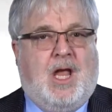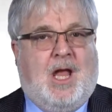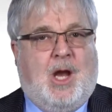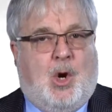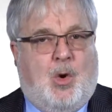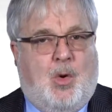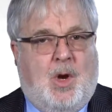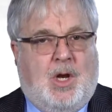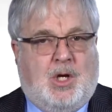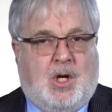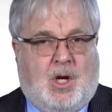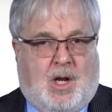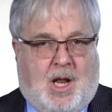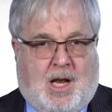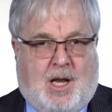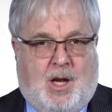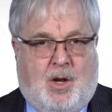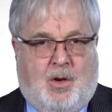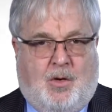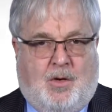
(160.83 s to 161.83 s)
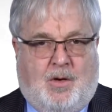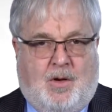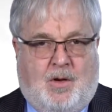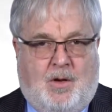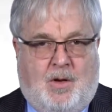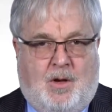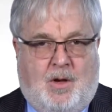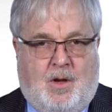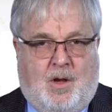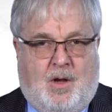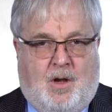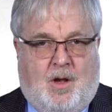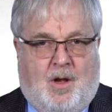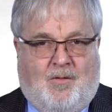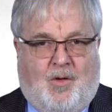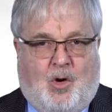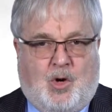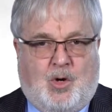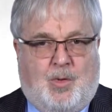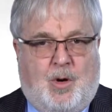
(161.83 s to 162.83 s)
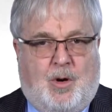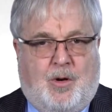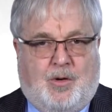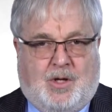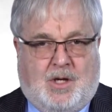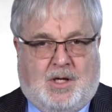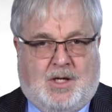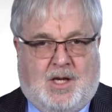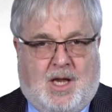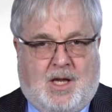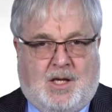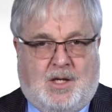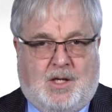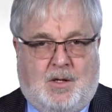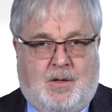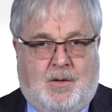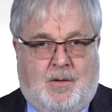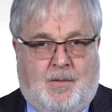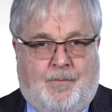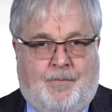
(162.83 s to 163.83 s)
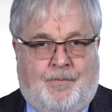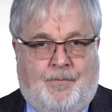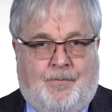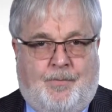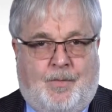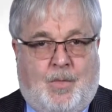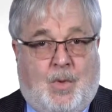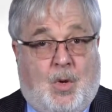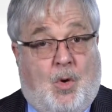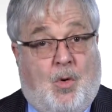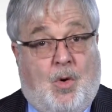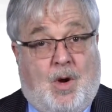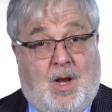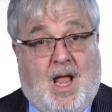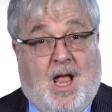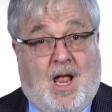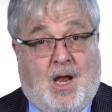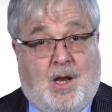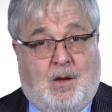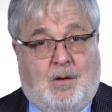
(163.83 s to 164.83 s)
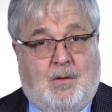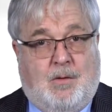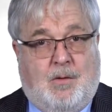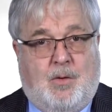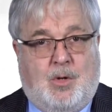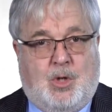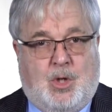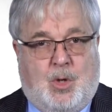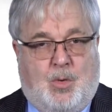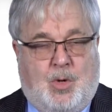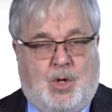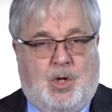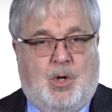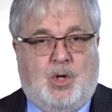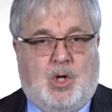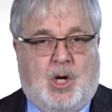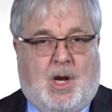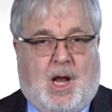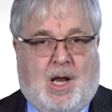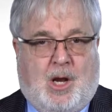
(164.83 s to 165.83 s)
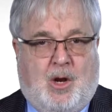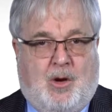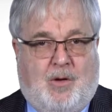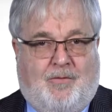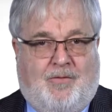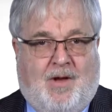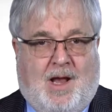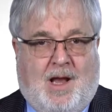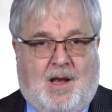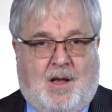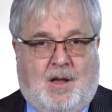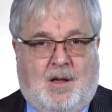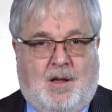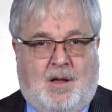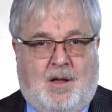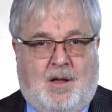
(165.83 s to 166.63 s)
to increase your likelihood of entrepreneurial success, or again, to reduce your likelihood of failure.